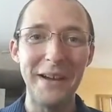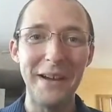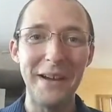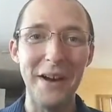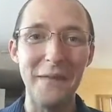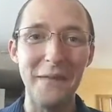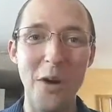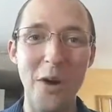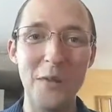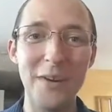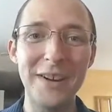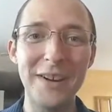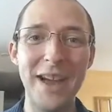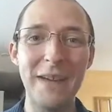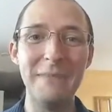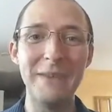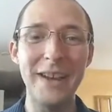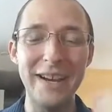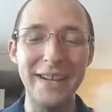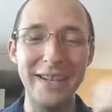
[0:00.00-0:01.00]
of
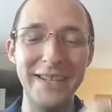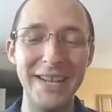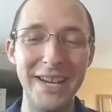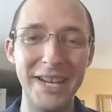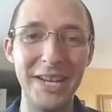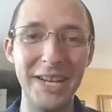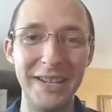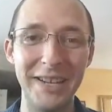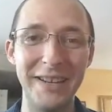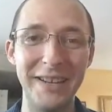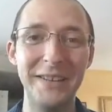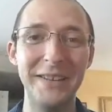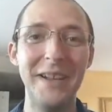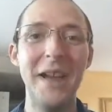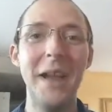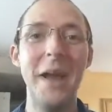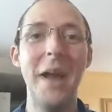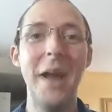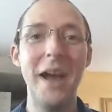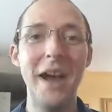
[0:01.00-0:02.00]
overcoming an addiction
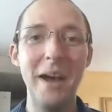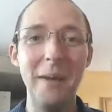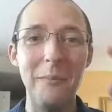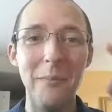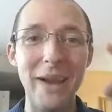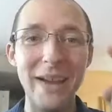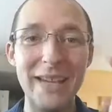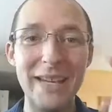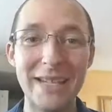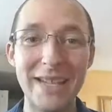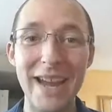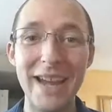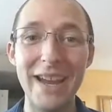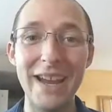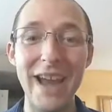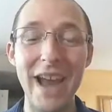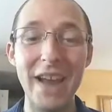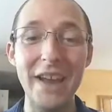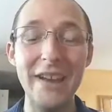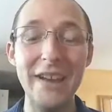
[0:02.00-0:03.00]
by
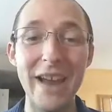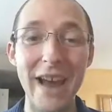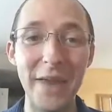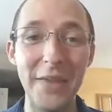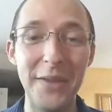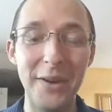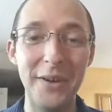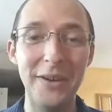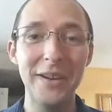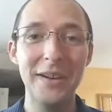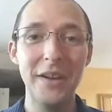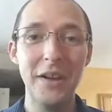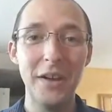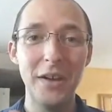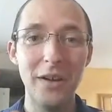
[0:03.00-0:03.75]
setting another